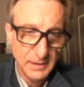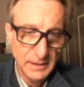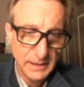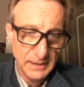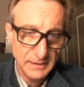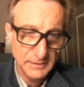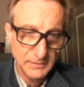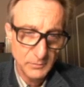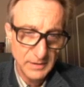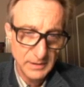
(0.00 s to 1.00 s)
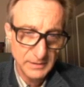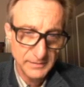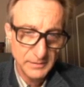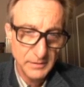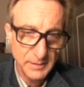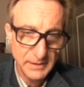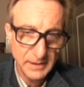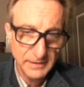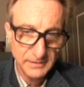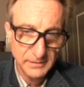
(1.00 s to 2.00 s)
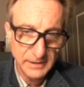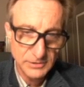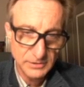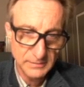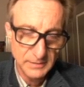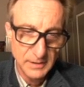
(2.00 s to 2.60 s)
and we consider them in isolation.